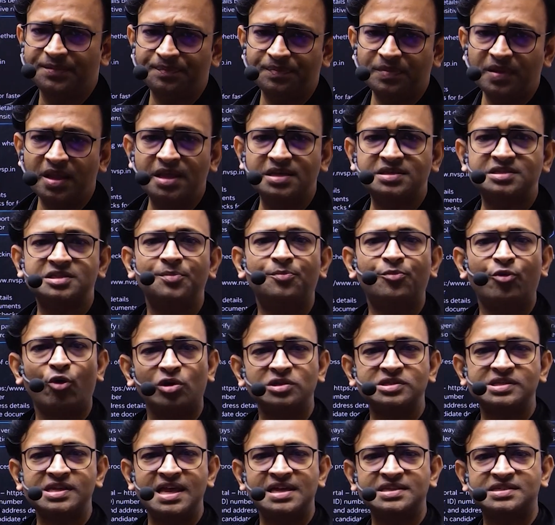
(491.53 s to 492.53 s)
is the
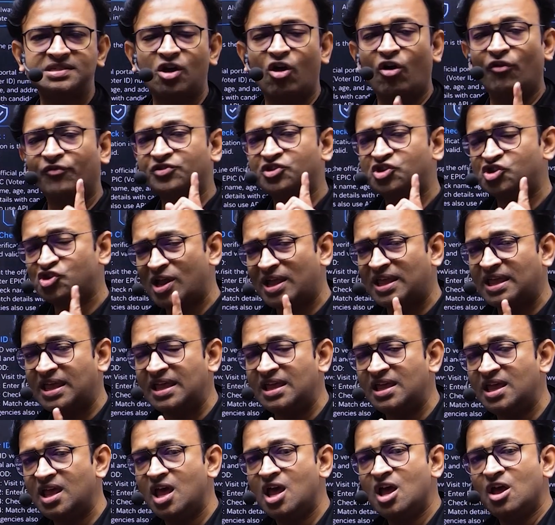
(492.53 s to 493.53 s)
process of
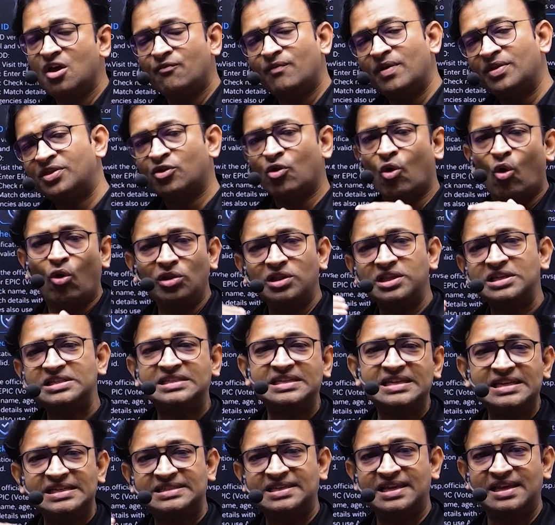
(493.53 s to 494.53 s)
checking whether all the
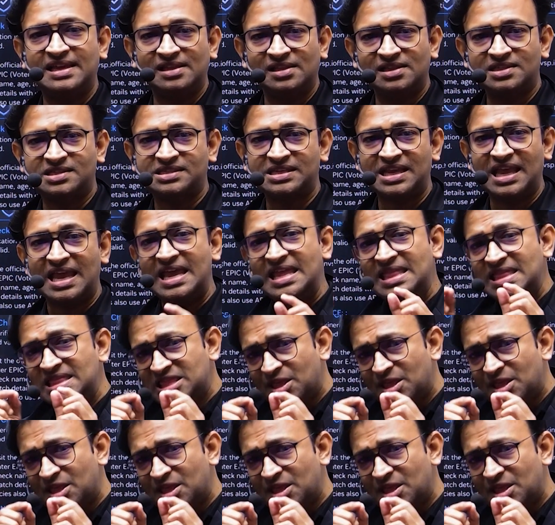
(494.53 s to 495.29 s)
details in the